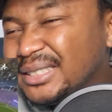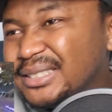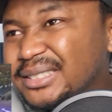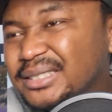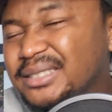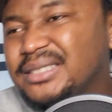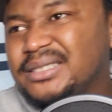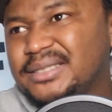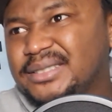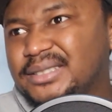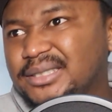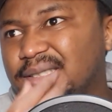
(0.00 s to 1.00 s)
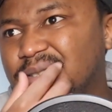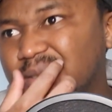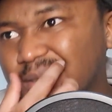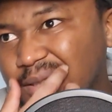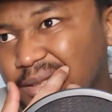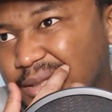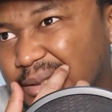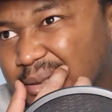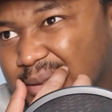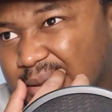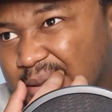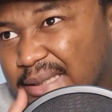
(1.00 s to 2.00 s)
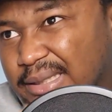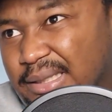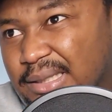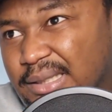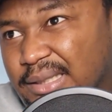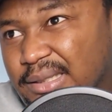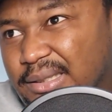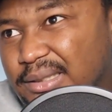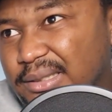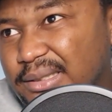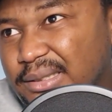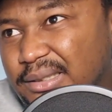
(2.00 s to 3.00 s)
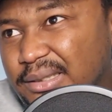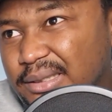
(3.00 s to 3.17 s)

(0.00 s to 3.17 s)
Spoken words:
Nothing is said.